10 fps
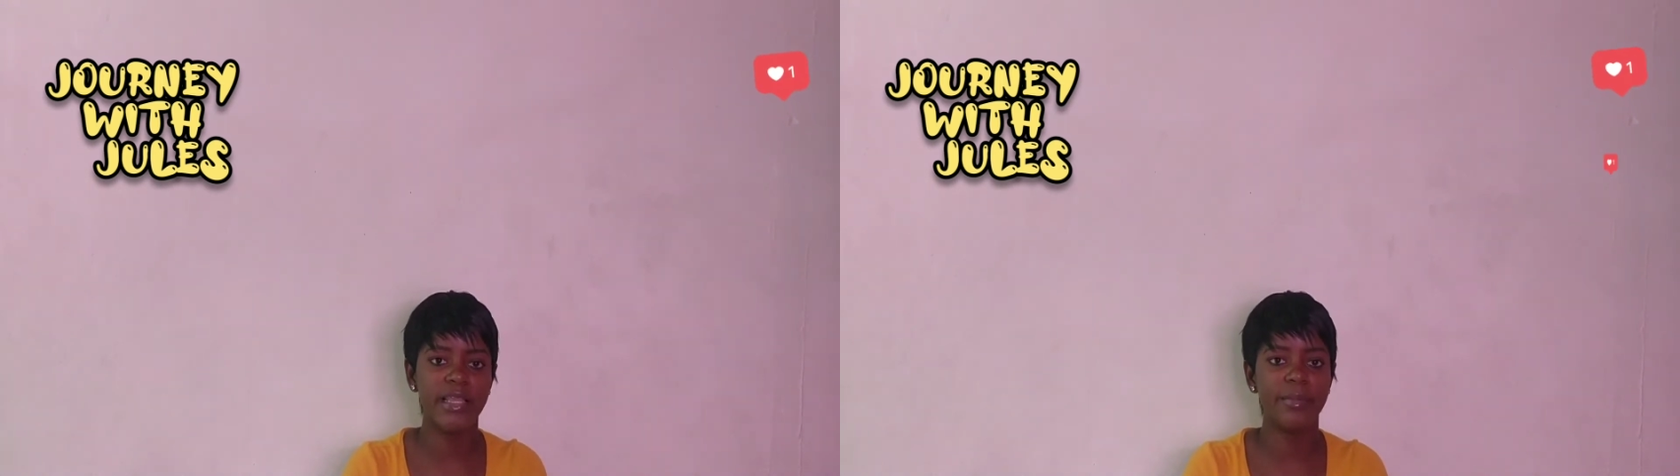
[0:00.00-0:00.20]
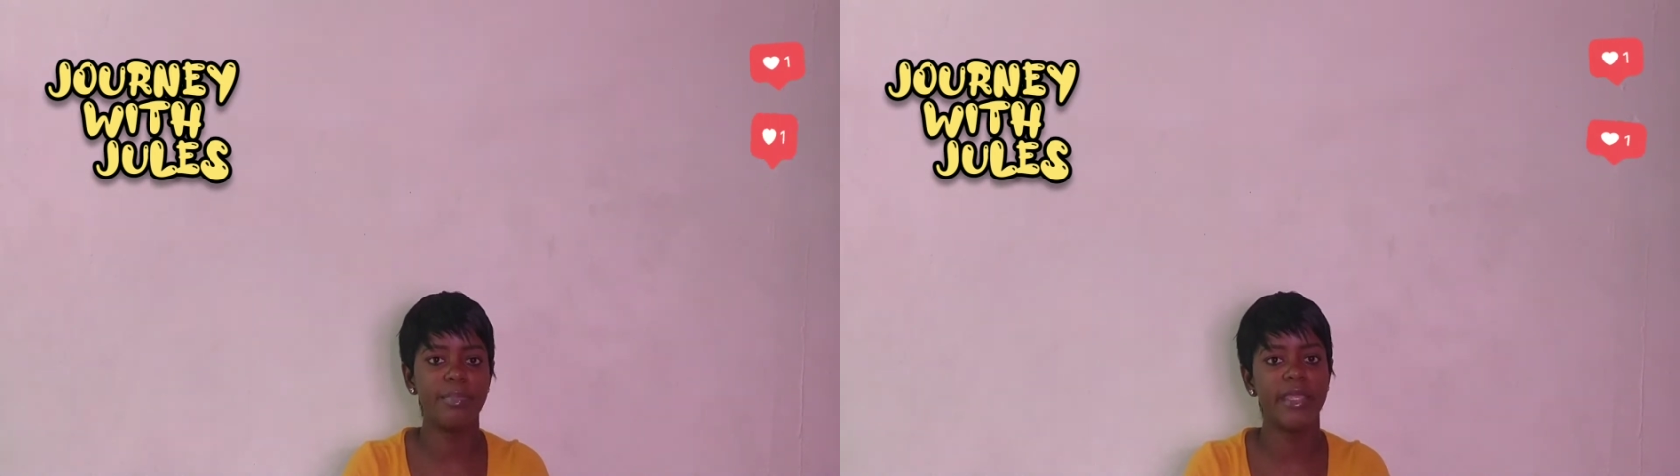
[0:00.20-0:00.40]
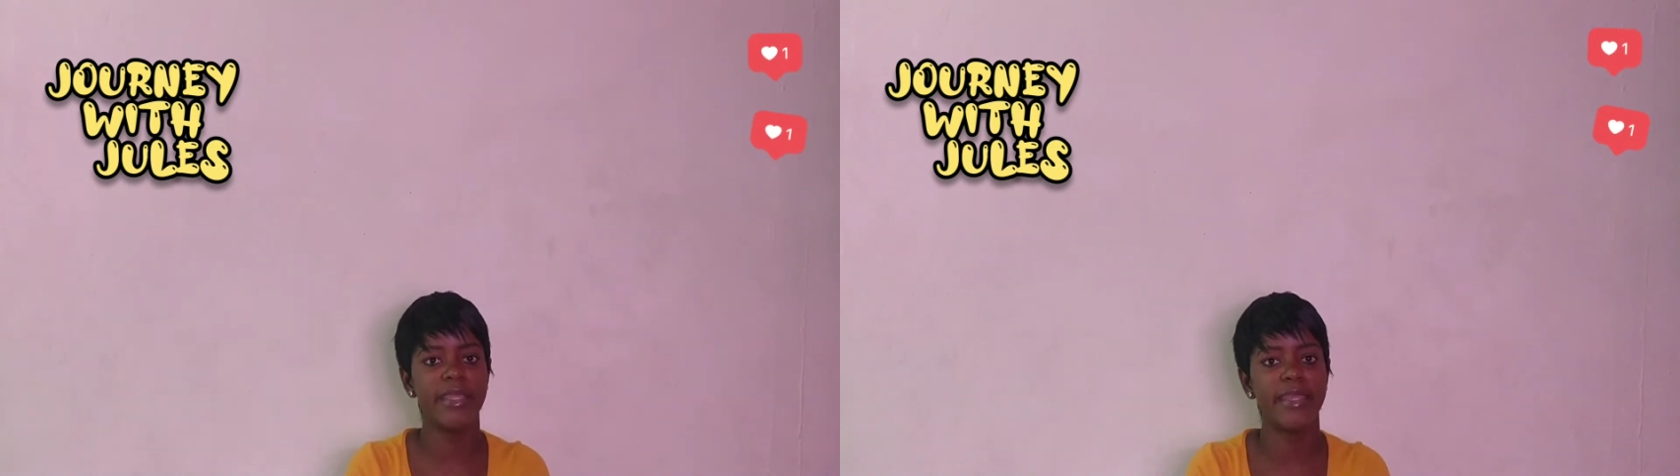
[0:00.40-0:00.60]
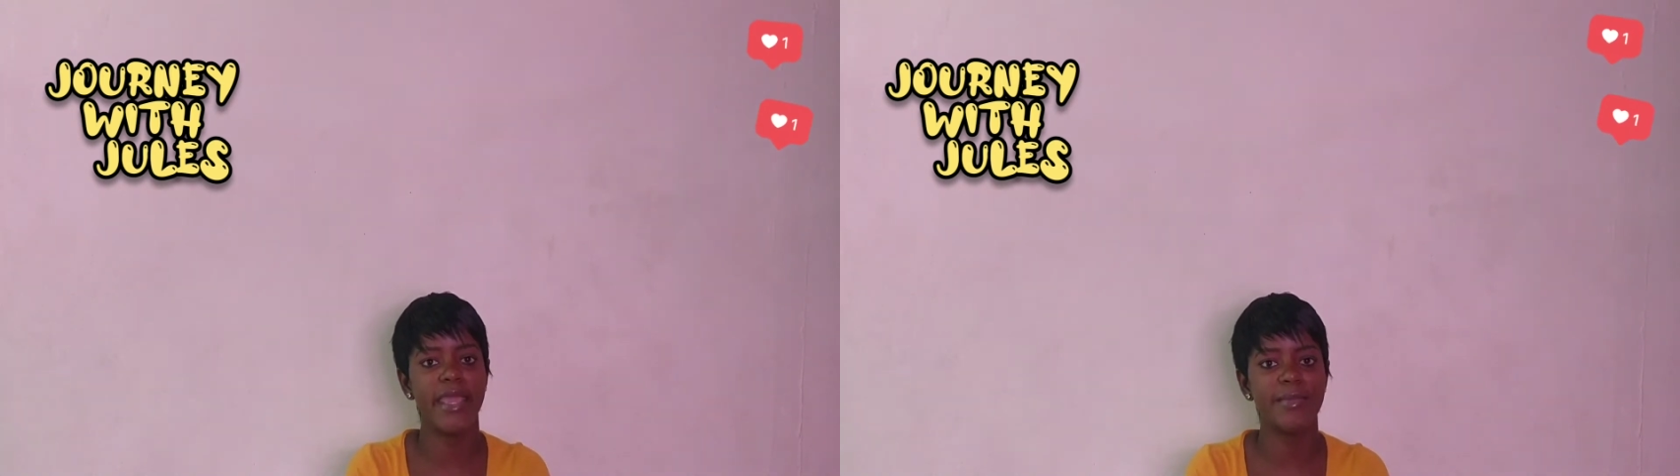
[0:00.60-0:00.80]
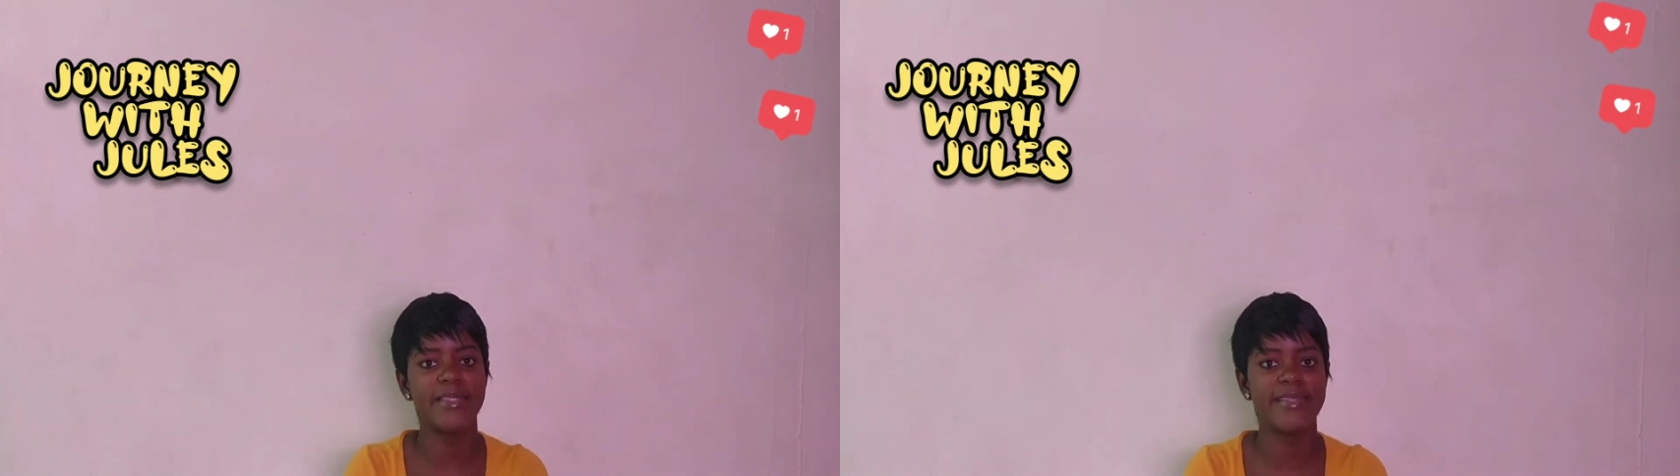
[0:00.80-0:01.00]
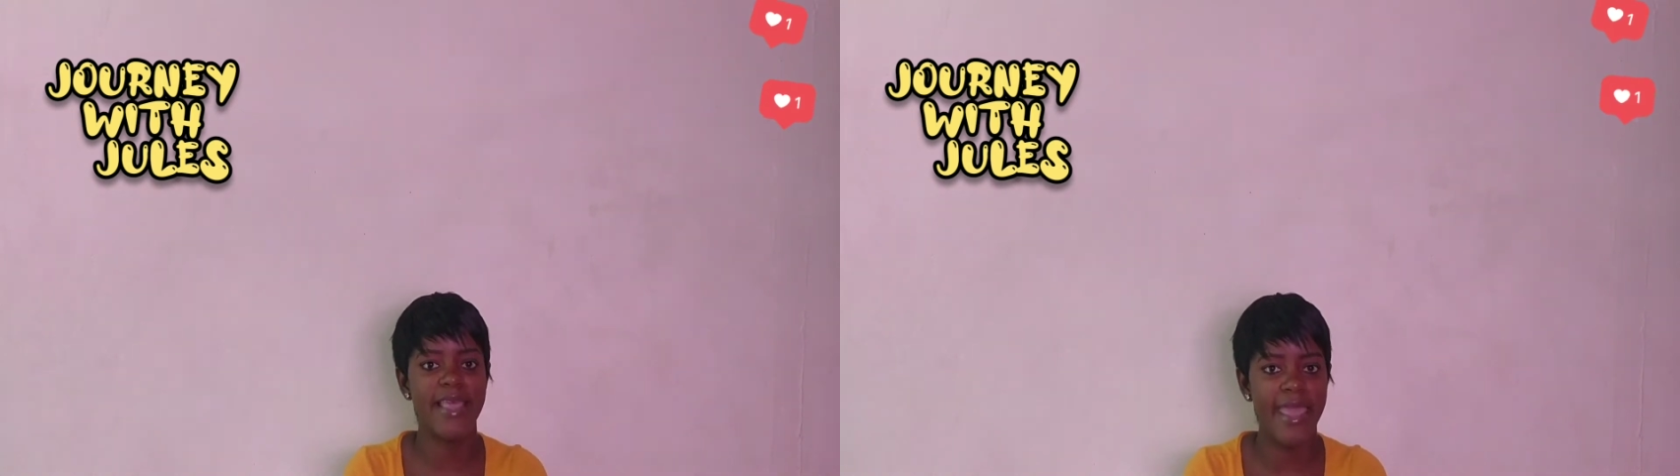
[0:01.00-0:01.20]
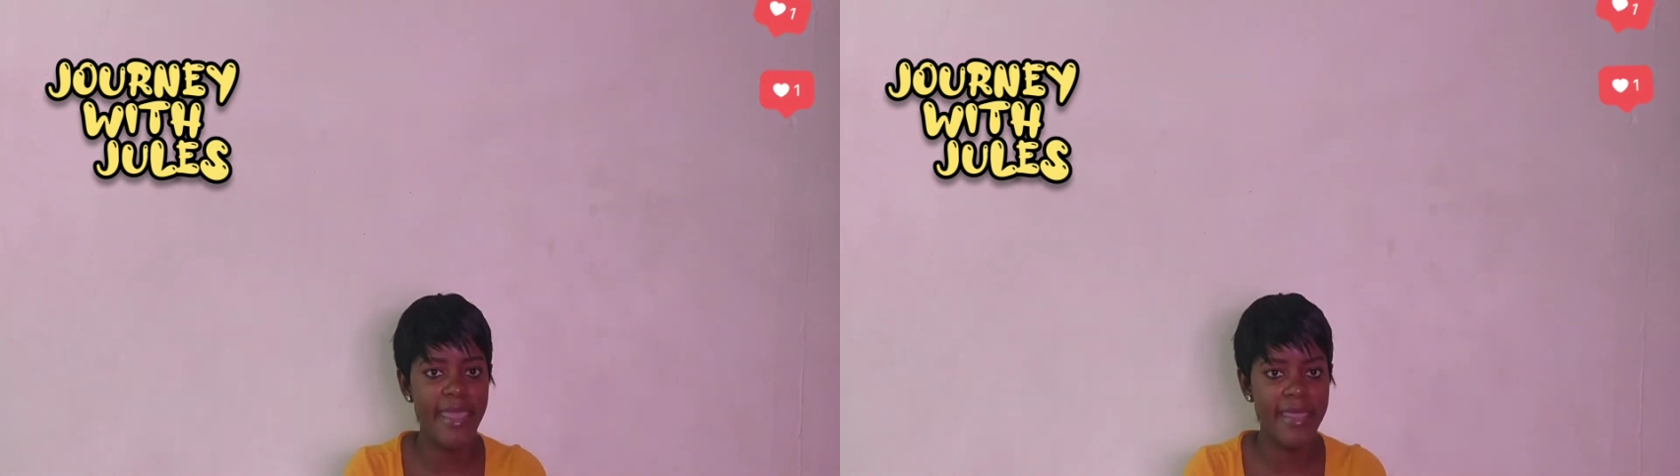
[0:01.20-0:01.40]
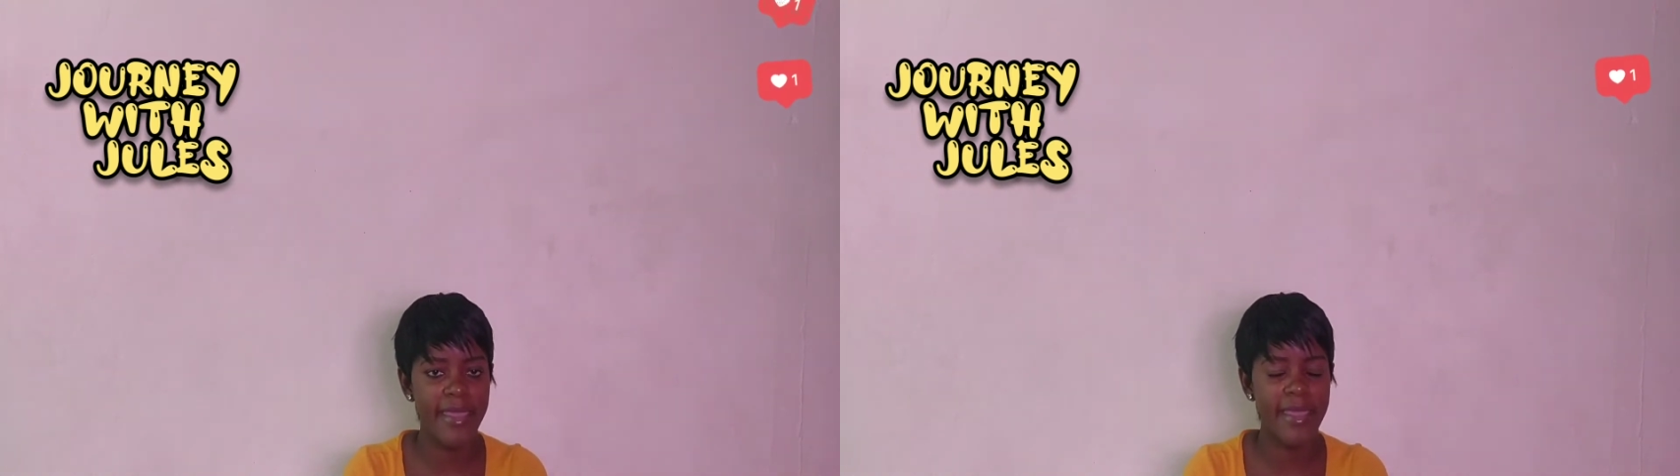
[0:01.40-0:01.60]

the pitney them say,